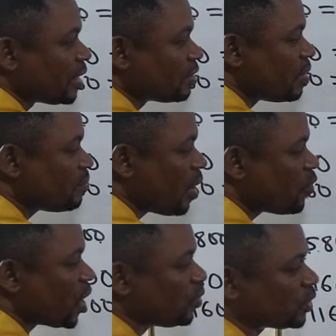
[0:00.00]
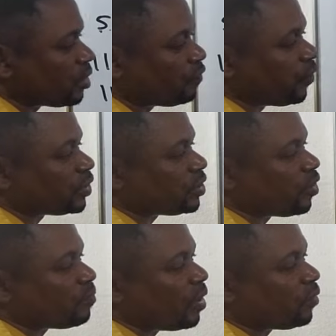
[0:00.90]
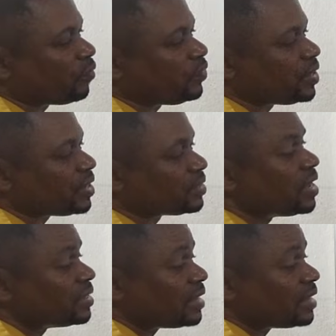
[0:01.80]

Remember, we are looking for the number of years